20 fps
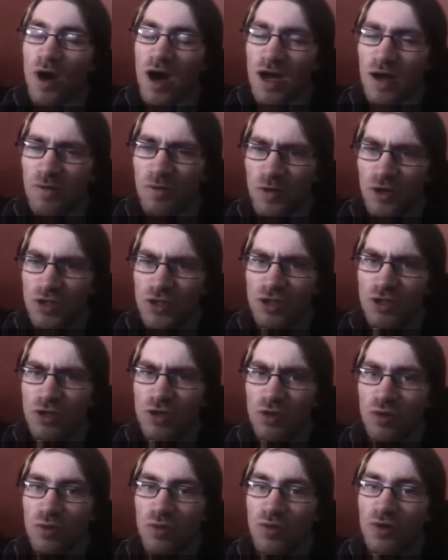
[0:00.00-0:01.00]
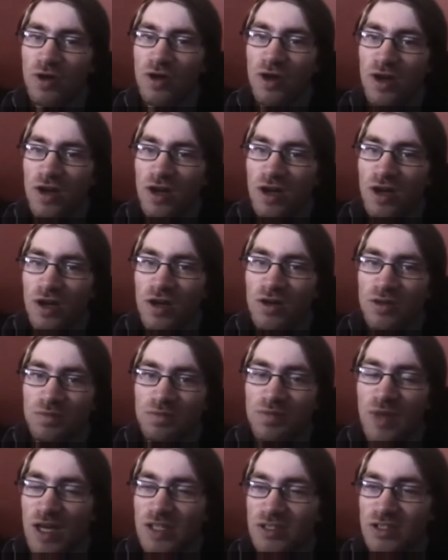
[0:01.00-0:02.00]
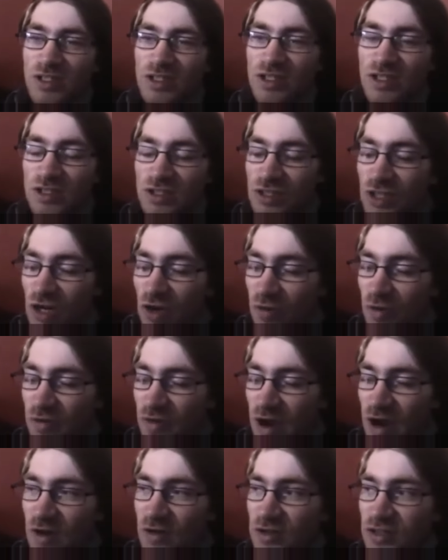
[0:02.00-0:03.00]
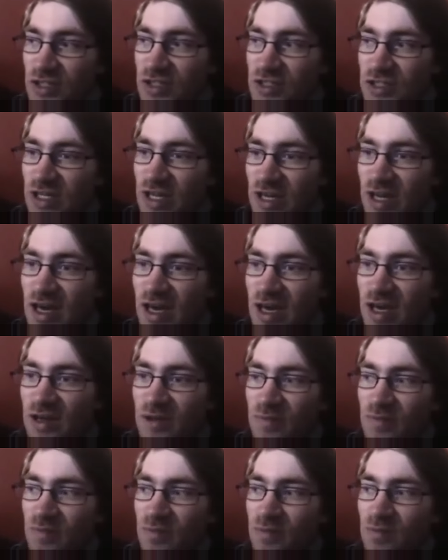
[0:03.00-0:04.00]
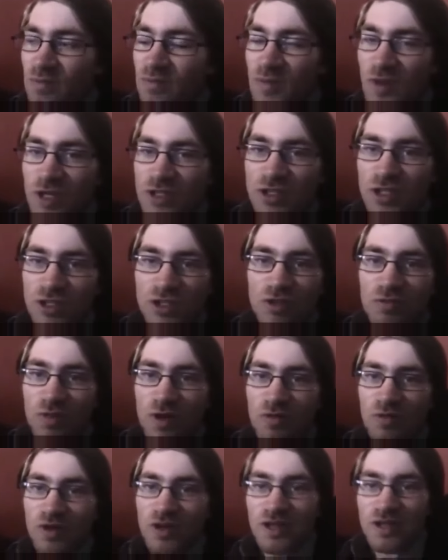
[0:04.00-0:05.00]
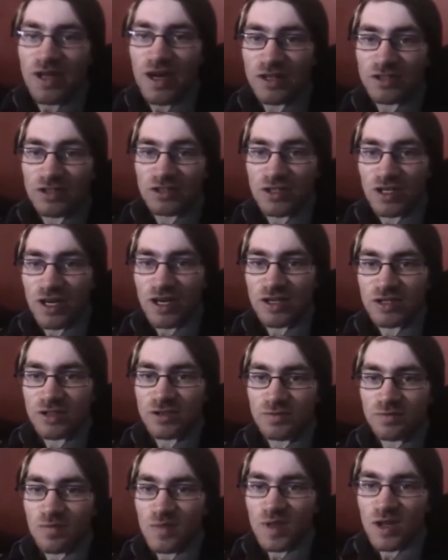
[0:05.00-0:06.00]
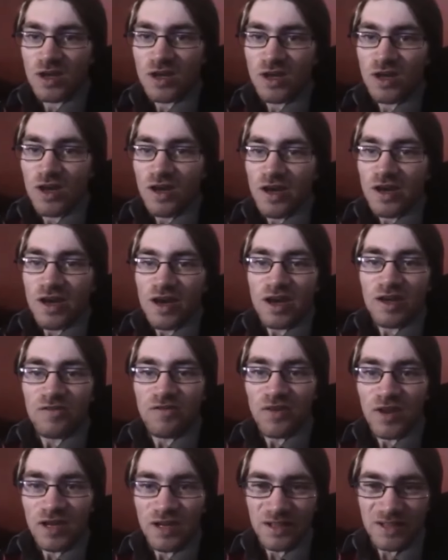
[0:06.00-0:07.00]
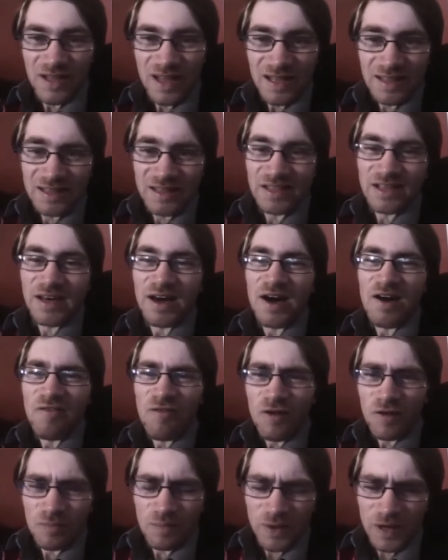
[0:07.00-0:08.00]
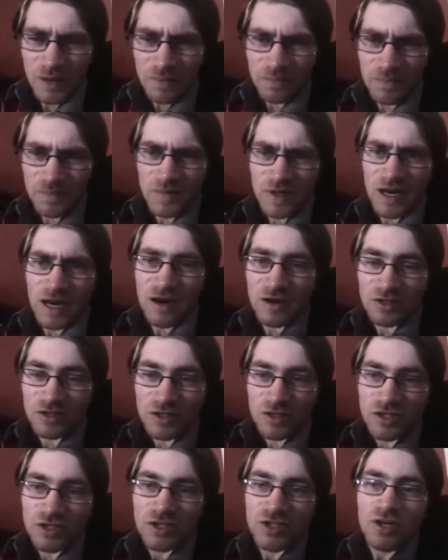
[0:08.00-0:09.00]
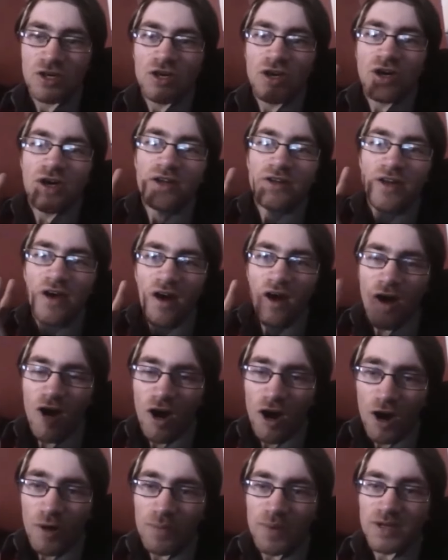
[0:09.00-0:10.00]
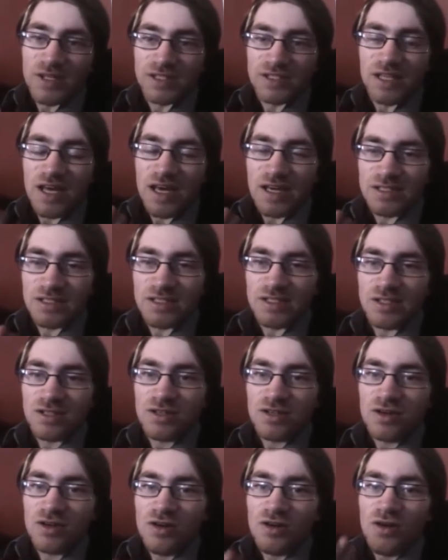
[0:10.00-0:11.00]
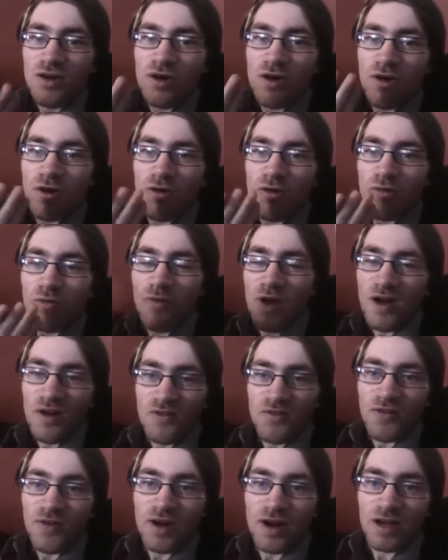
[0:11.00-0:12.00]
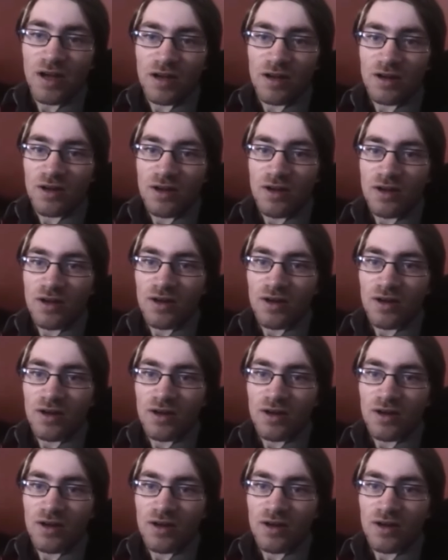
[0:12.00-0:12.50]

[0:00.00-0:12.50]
Why would you basically just go around and just say, hey, He's just the one we need to exorcise. And then let the other pe- characters that are possessed run free.